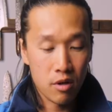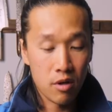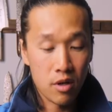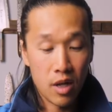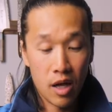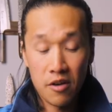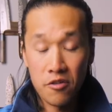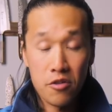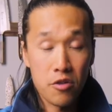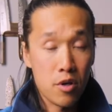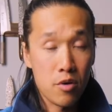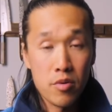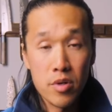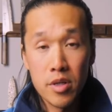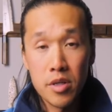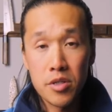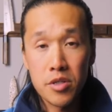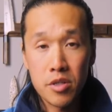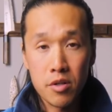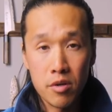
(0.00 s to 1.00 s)
are like
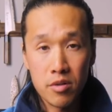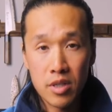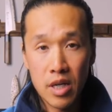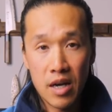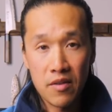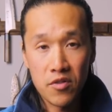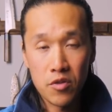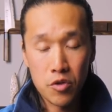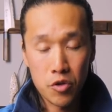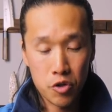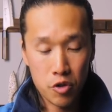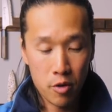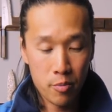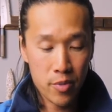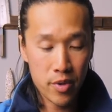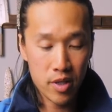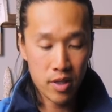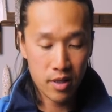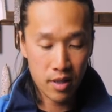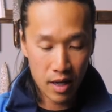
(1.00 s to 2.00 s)
thoroughly soaked after
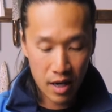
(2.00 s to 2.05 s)
sharpening,